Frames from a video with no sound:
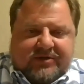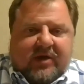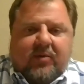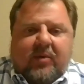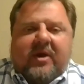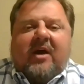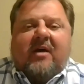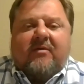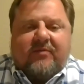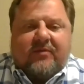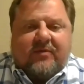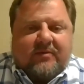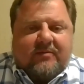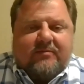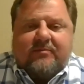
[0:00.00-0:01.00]
Like we
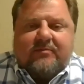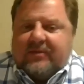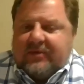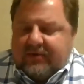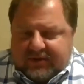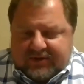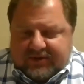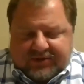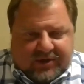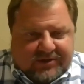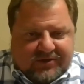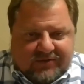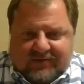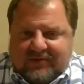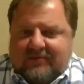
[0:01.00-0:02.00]
have
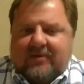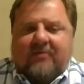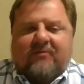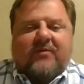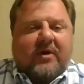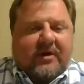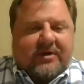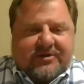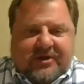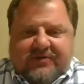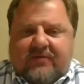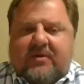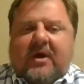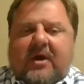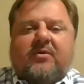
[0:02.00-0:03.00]
a very
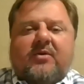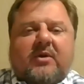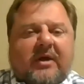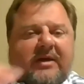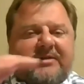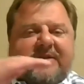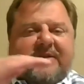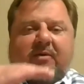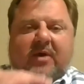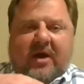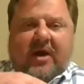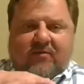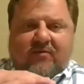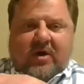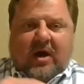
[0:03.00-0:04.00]
extensive letter that lays out
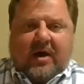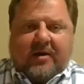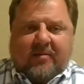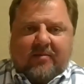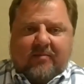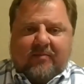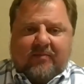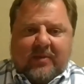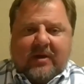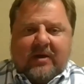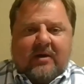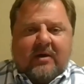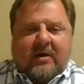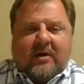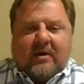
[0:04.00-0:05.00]
every item
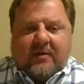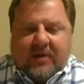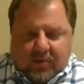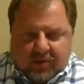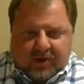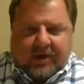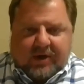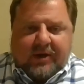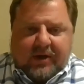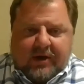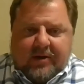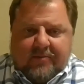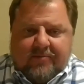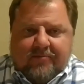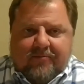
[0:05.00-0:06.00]
that we're going to need,
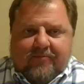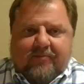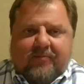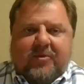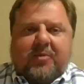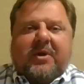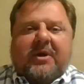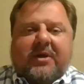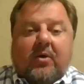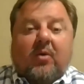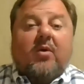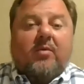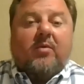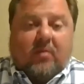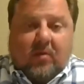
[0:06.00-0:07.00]

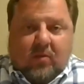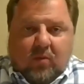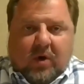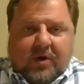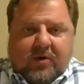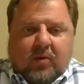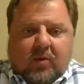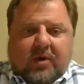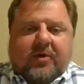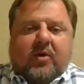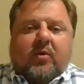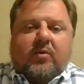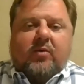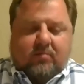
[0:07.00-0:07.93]
depending on what you want to do.